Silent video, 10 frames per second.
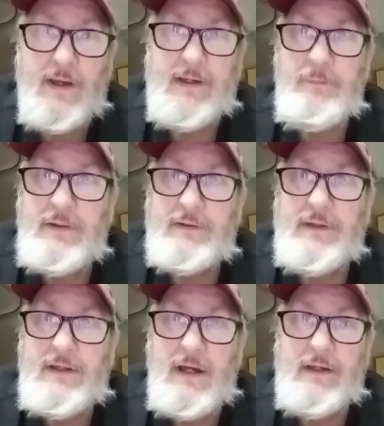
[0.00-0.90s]
I got
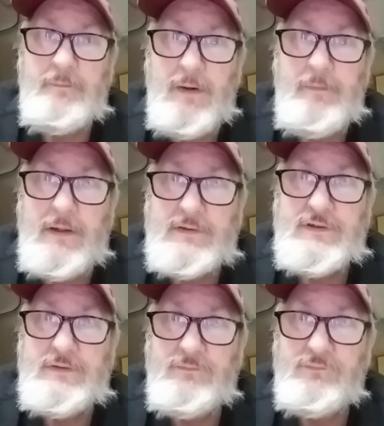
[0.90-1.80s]
my
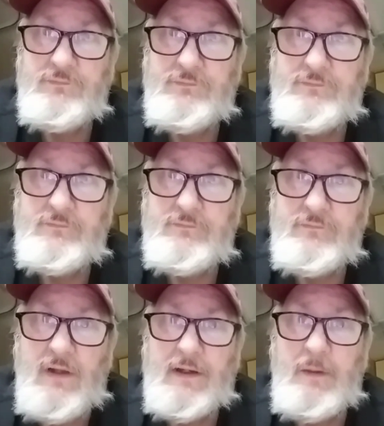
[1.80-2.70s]
medicine.
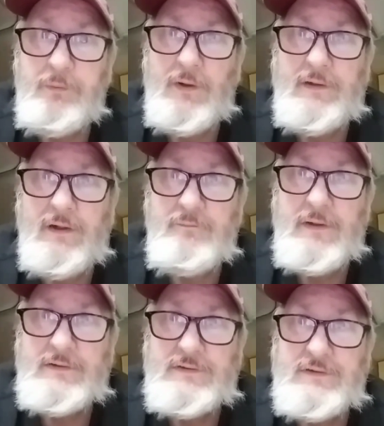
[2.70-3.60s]
I got plenty of
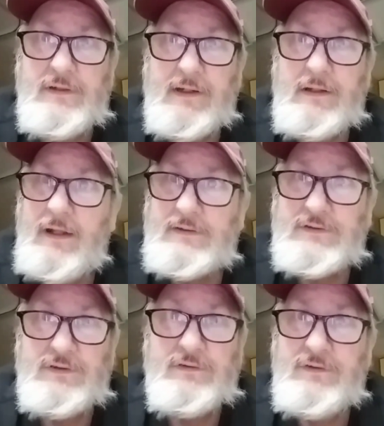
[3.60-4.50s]
medicine. I got
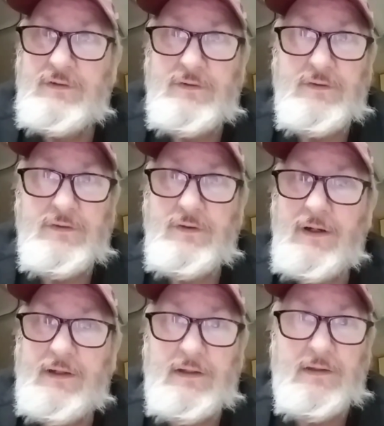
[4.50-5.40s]
lots of
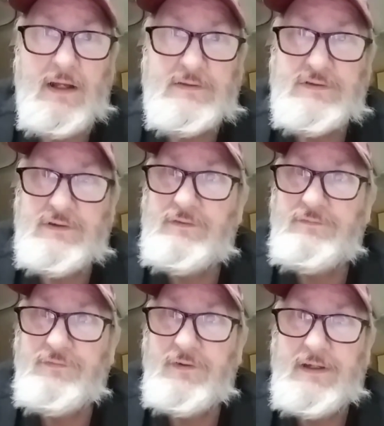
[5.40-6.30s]

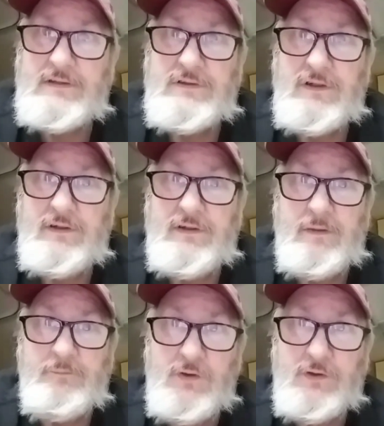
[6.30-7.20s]

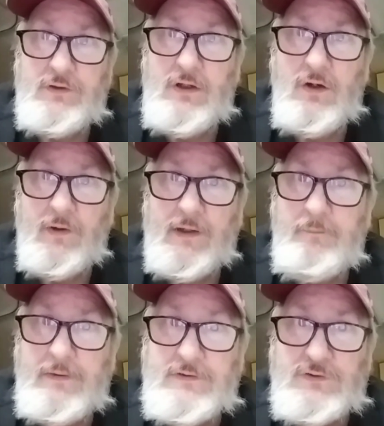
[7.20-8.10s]
insulin. I'm good to go. I
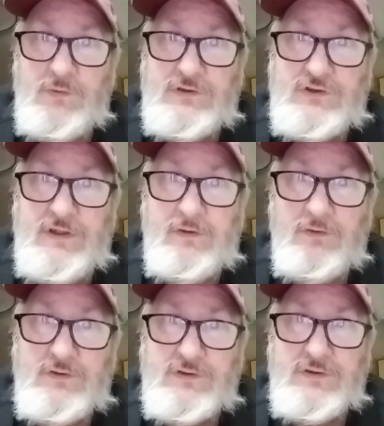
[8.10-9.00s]
got my syringe
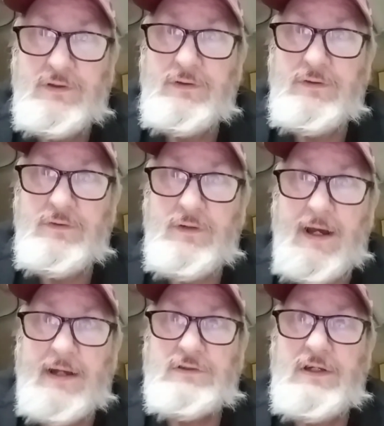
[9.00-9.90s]
needles.
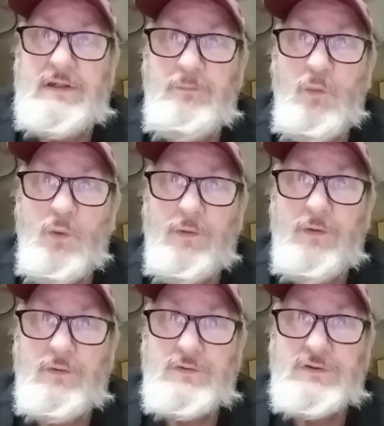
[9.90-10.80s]
I need more
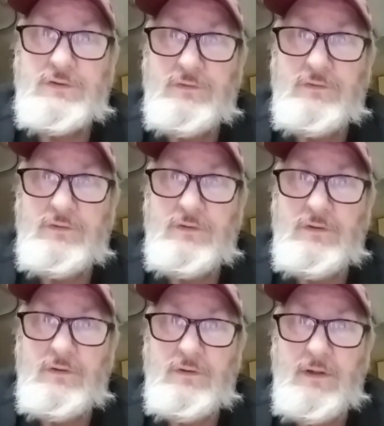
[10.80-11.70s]
of those.
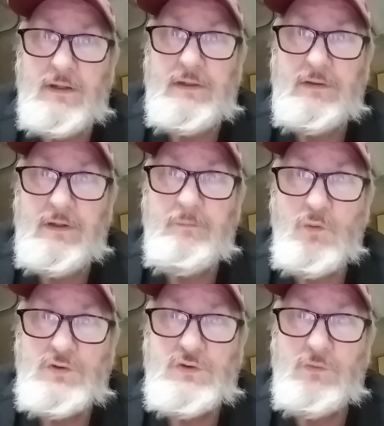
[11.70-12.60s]
I need to get
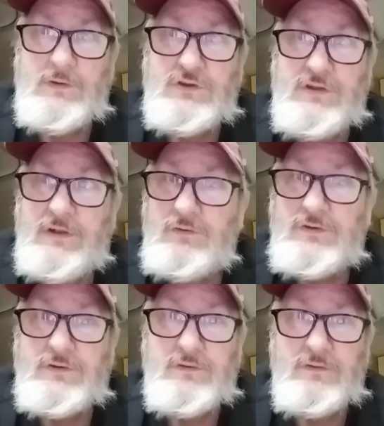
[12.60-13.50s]
more syringe
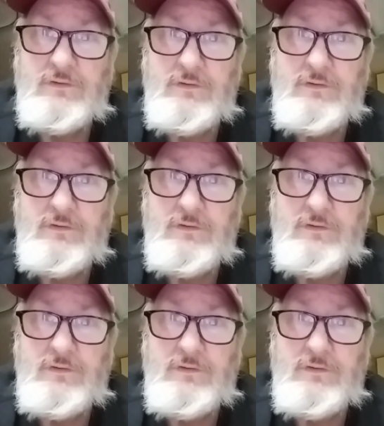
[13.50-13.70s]
needles.